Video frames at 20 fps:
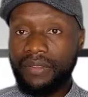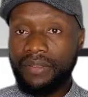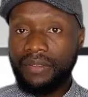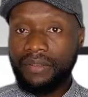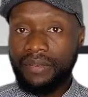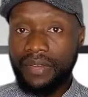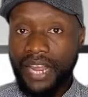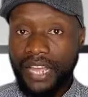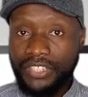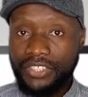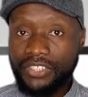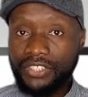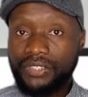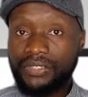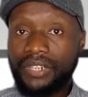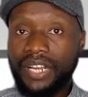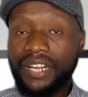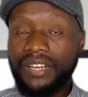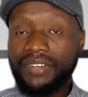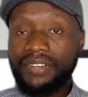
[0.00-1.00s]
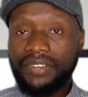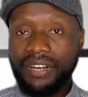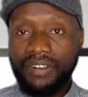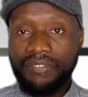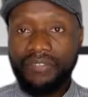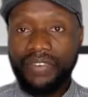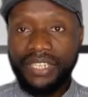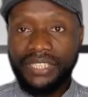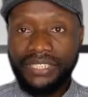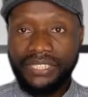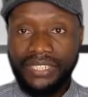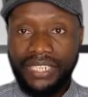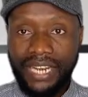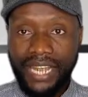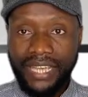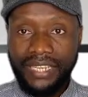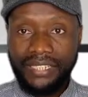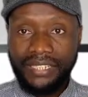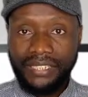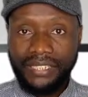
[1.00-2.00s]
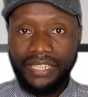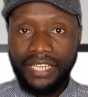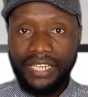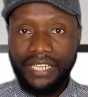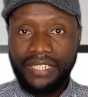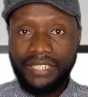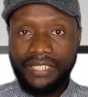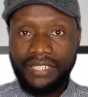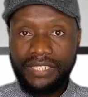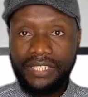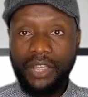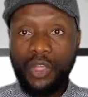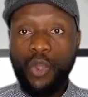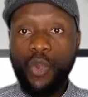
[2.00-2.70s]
Nigerian driver's license